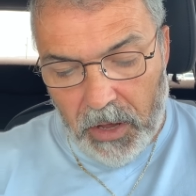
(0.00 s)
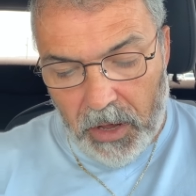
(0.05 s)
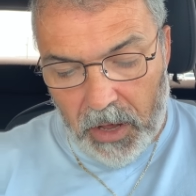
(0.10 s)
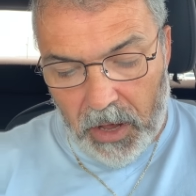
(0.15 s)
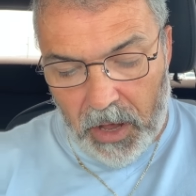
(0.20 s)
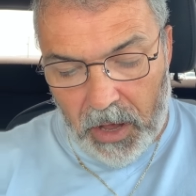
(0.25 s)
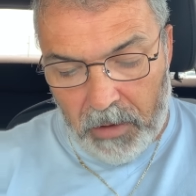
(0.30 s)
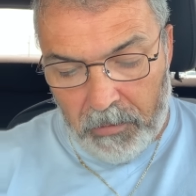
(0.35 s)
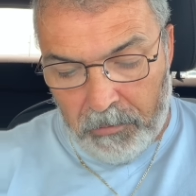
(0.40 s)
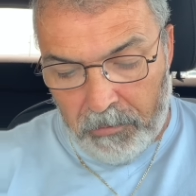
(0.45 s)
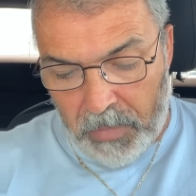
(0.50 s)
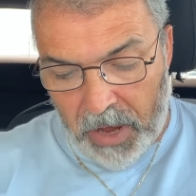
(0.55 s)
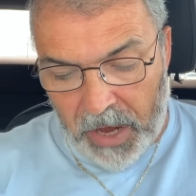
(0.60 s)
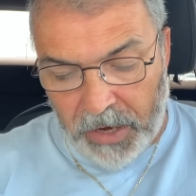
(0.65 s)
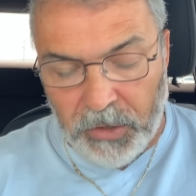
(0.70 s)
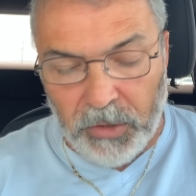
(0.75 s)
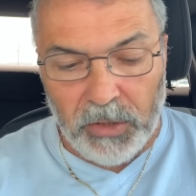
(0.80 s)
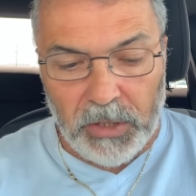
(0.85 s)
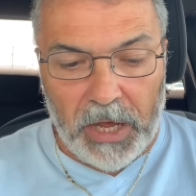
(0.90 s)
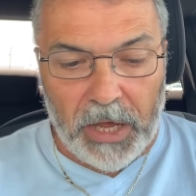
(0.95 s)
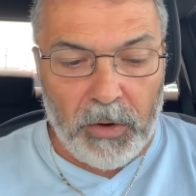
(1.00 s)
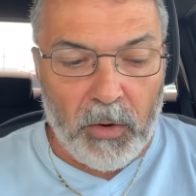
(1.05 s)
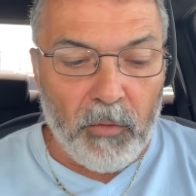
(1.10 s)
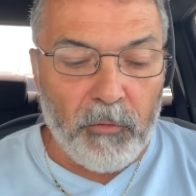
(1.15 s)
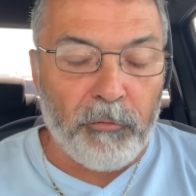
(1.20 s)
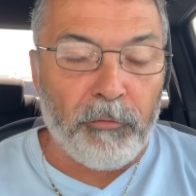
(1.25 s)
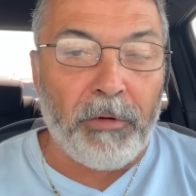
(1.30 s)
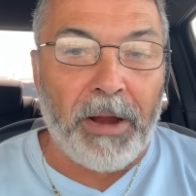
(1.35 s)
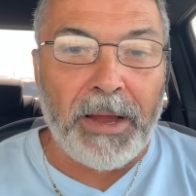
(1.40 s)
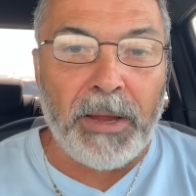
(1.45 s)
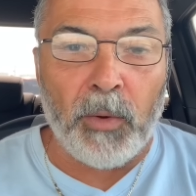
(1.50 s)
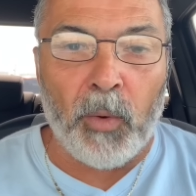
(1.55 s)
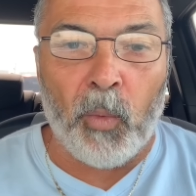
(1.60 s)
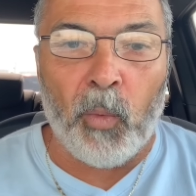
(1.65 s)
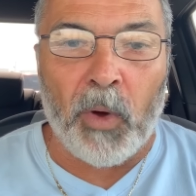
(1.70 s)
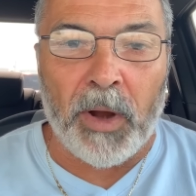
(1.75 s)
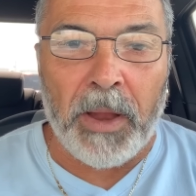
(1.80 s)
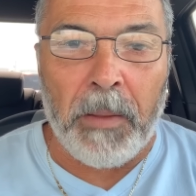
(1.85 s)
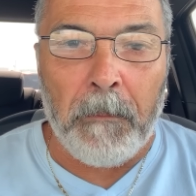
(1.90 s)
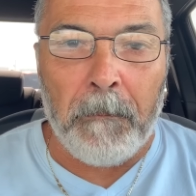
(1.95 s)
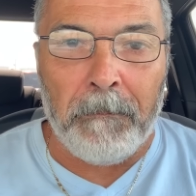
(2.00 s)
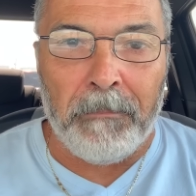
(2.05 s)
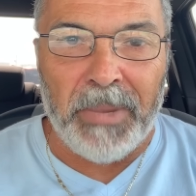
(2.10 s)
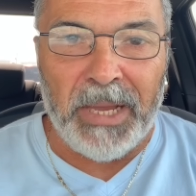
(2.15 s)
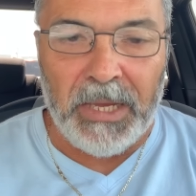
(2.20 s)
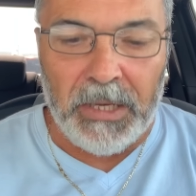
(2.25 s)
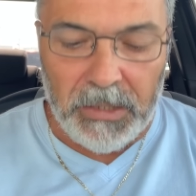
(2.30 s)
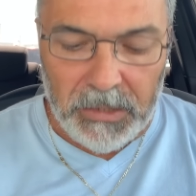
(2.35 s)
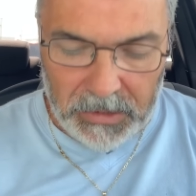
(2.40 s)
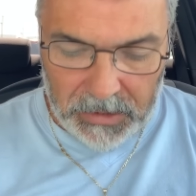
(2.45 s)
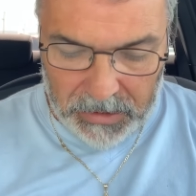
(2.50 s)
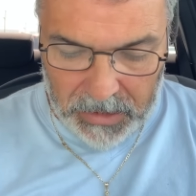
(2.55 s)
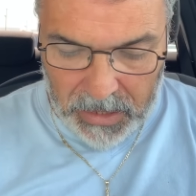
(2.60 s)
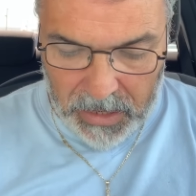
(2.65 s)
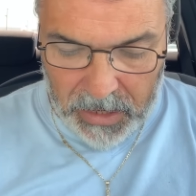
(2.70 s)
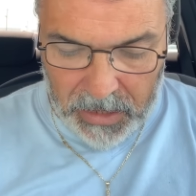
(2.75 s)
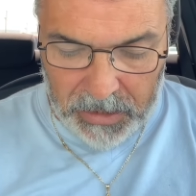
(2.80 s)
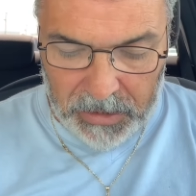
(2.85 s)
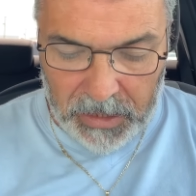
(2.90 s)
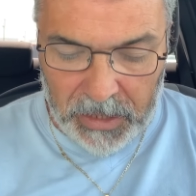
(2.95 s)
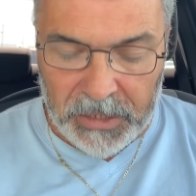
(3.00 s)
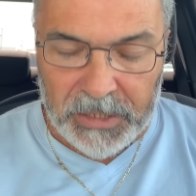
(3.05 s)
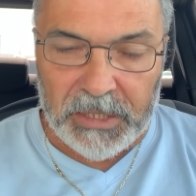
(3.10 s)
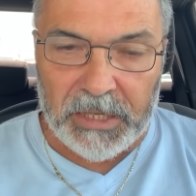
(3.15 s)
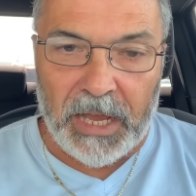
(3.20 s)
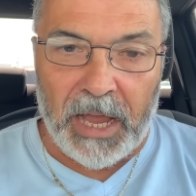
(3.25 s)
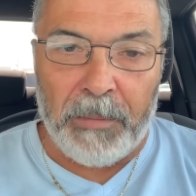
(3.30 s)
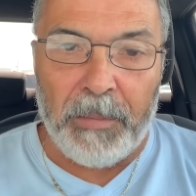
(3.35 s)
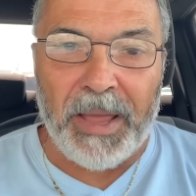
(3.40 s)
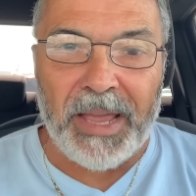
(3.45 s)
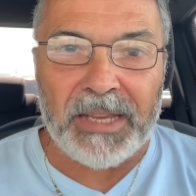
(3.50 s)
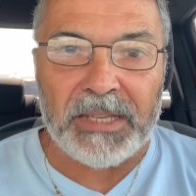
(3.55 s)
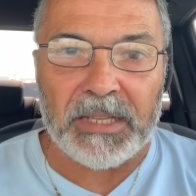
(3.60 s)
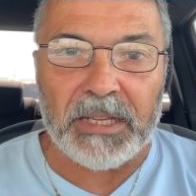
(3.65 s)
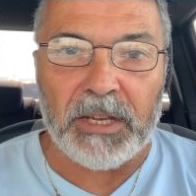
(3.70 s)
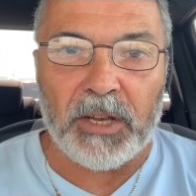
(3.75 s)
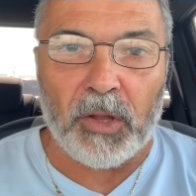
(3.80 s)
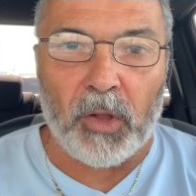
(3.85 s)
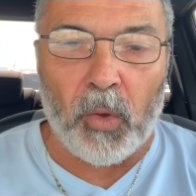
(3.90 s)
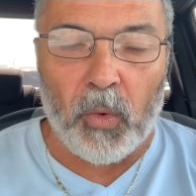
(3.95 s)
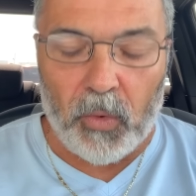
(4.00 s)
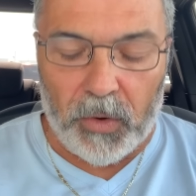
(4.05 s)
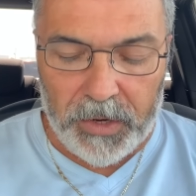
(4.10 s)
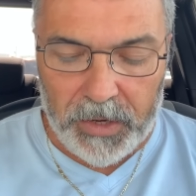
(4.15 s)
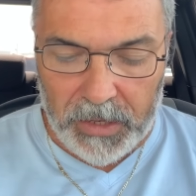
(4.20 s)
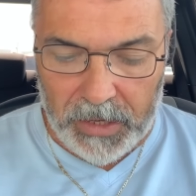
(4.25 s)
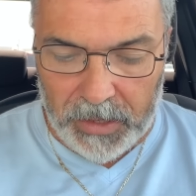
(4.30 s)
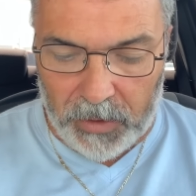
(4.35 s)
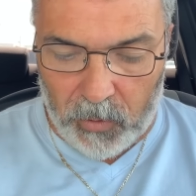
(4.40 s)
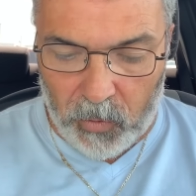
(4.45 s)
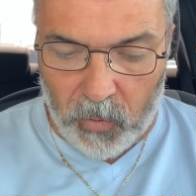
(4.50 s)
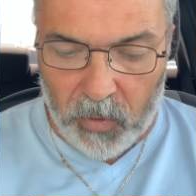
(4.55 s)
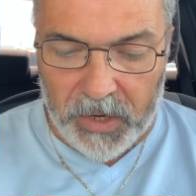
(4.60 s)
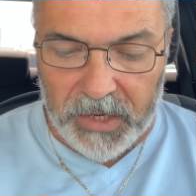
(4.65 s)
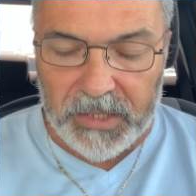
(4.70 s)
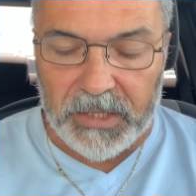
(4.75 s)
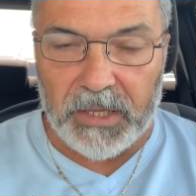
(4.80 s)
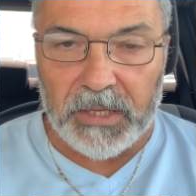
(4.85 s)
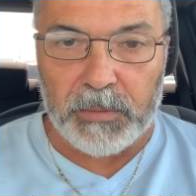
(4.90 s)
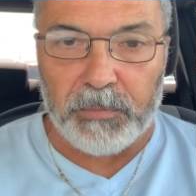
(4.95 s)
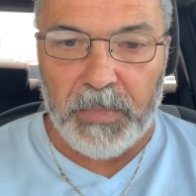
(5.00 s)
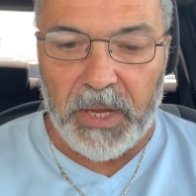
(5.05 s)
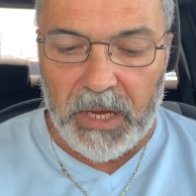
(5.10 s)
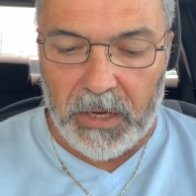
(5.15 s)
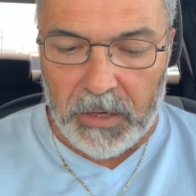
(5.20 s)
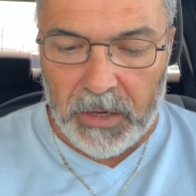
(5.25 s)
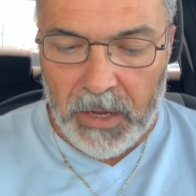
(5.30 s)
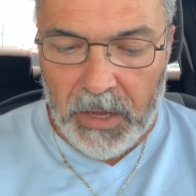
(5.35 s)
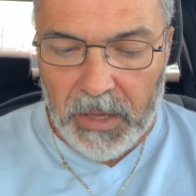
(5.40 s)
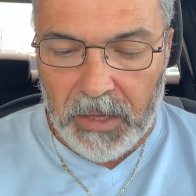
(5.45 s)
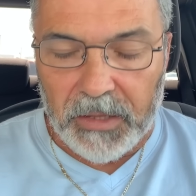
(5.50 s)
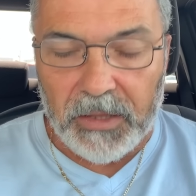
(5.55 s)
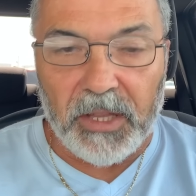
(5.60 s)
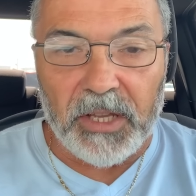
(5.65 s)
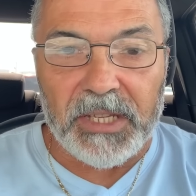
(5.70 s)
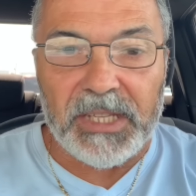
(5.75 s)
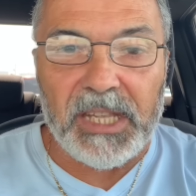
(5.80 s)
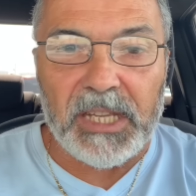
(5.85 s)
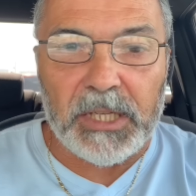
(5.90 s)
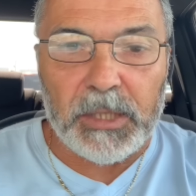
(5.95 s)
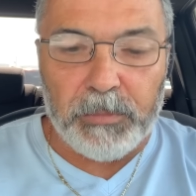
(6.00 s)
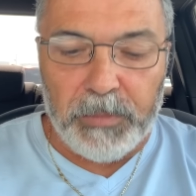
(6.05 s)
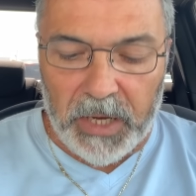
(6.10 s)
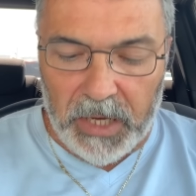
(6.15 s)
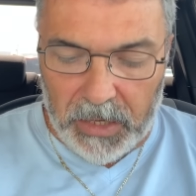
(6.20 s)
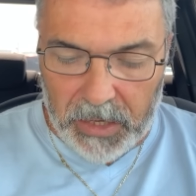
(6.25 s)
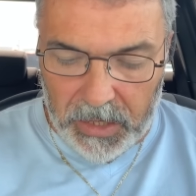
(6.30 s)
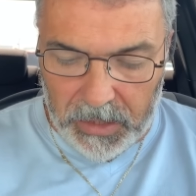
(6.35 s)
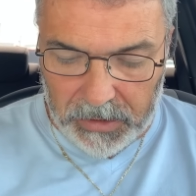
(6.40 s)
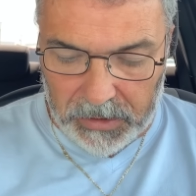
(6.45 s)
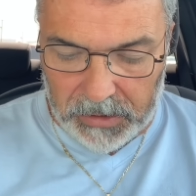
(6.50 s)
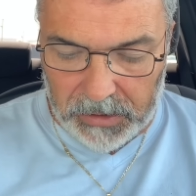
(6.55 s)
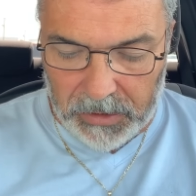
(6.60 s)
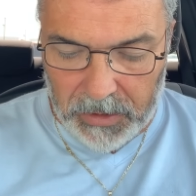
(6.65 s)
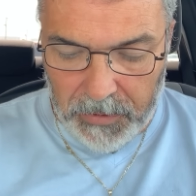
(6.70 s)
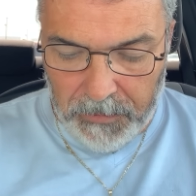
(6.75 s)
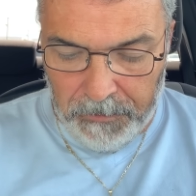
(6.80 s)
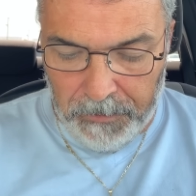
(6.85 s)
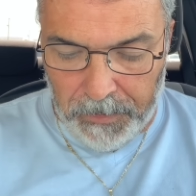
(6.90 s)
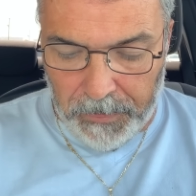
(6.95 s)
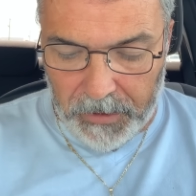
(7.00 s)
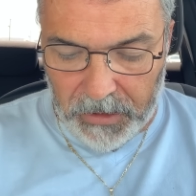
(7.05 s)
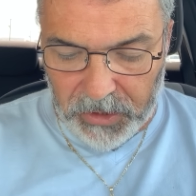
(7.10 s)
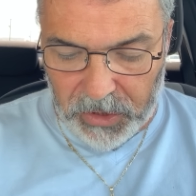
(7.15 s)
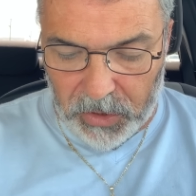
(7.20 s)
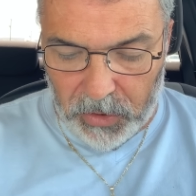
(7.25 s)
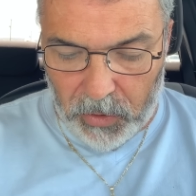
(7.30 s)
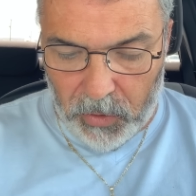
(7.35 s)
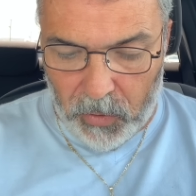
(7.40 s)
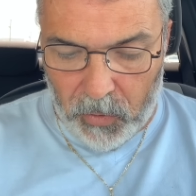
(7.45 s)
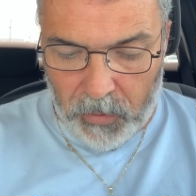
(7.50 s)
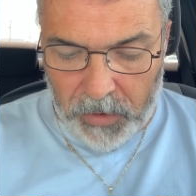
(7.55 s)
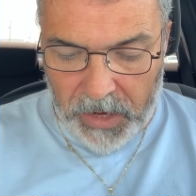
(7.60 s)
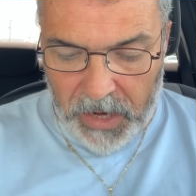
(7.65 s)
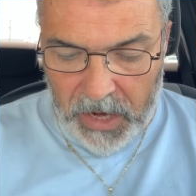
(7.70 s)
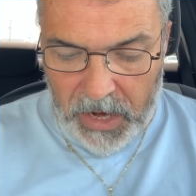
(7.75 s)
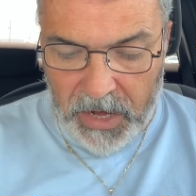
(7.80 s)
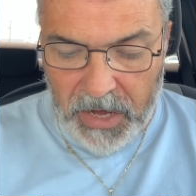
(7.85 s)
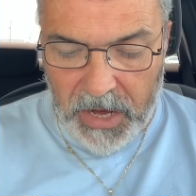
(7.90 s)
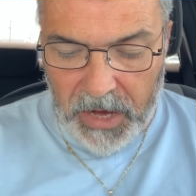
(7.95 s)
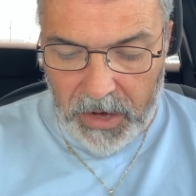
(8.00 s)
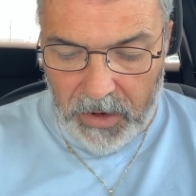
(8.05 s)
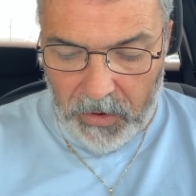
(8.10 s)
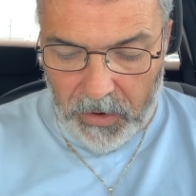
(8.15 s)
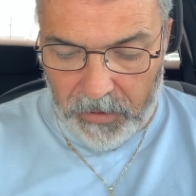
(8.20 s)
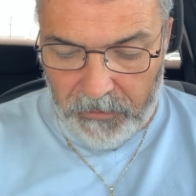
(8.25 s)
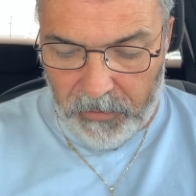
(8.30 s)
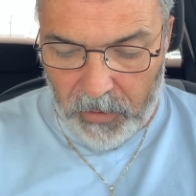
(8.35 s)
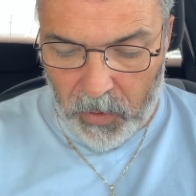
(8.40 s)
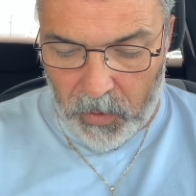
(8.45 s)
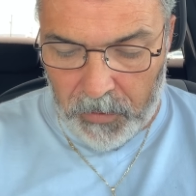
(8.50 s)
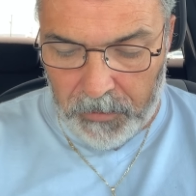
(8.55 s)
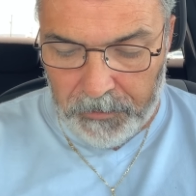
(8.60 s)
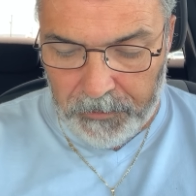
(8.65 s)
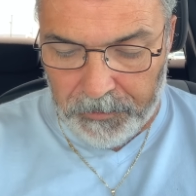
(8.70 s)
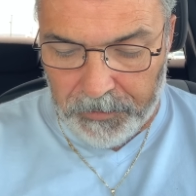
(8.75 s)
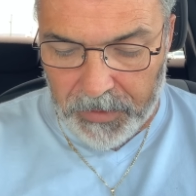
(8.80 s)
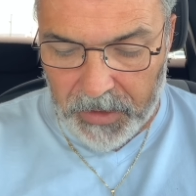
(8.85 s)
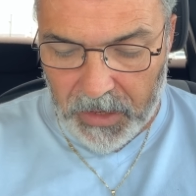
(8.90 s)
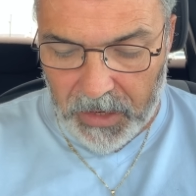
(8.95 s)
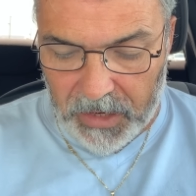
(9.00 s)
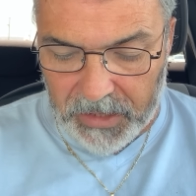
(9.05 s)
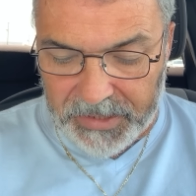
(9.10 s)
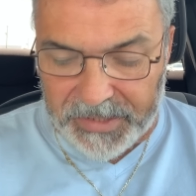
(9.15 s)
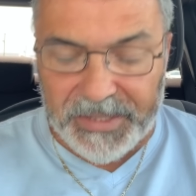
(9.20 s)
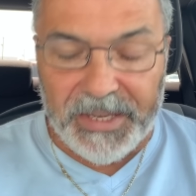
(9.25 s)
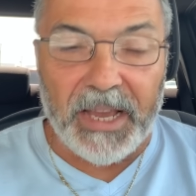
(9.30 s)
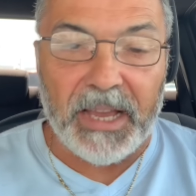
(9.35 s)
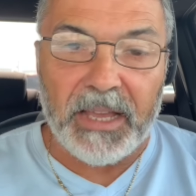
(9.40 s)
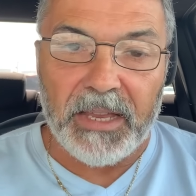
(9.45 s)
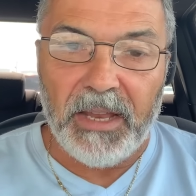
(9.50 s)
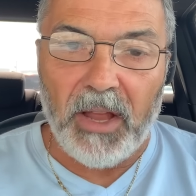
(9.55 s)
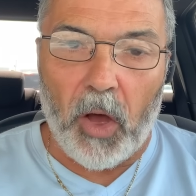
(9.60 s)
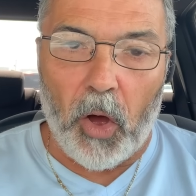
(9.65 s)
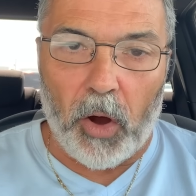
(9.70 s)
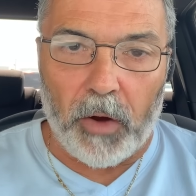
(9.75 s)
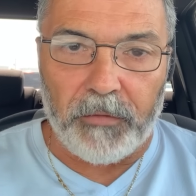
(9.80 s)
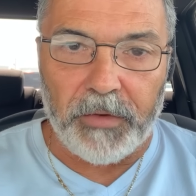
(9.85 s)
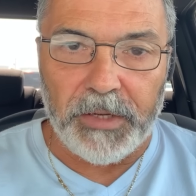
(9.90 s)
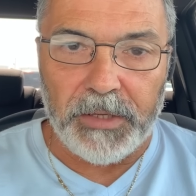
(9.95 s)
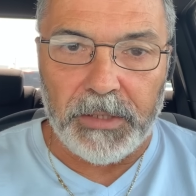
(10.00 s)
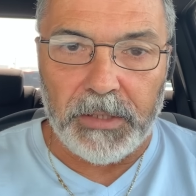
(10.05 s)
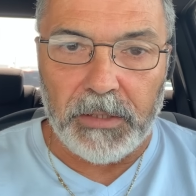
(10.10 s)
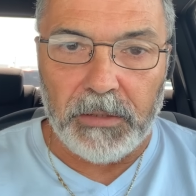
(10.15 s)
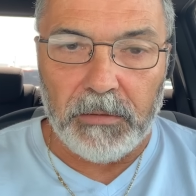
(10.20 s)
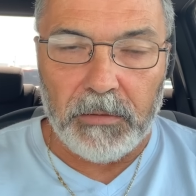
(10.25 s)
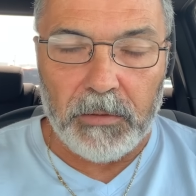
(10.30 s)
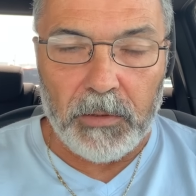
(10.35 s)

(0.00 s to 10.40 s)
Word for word: Um, I usually, I don't write what it means. It's I'm asking the Lord, like, what does this mean? Does this mean this? So in here, I wrote a second harvest.